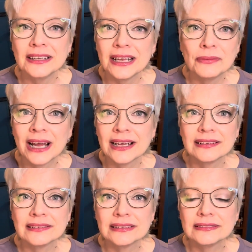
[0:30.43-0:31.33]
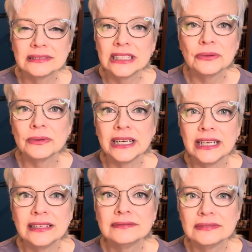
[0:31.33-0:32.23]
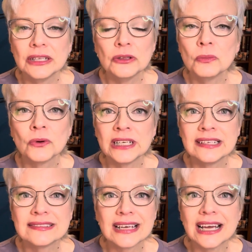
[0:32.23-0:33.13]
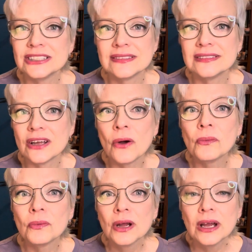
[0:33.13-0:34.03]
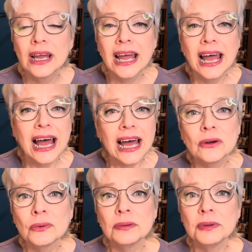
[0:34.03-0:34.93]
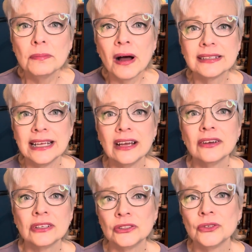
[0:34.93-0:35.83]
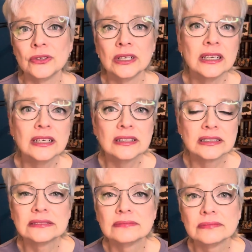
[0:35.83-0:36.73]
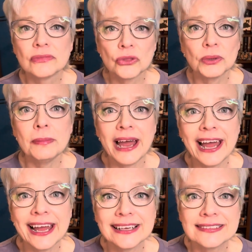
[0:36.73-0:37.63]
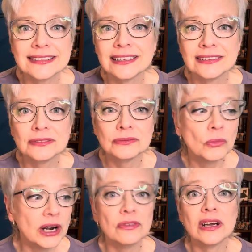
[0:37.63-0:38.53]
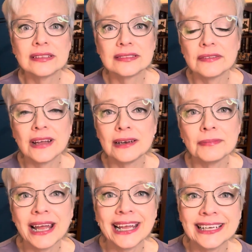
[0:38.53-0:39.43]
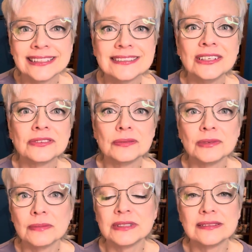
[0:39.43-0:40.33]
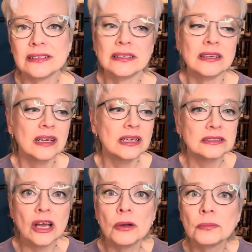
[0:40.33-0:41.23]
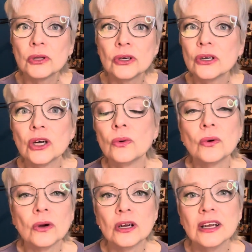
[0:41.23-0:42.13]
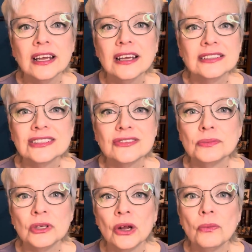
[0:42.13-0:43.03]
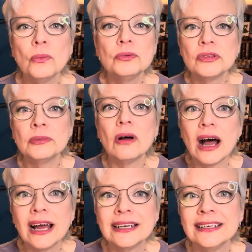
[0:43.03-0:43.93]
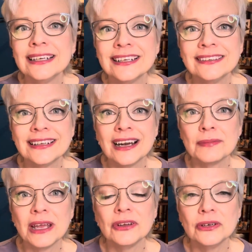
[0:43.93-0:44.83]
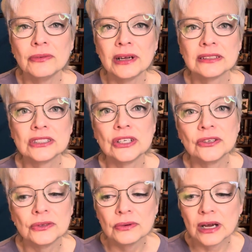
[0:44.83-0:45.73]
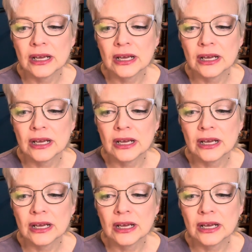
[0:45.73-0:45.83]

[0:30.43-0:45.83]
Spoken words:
when I get ready in the mornings, I don't want to be bogged down under three bags and whatever else I've got in my hands. Sometimes it's a tumbler or just, some little odd and end that I'm carrying around too.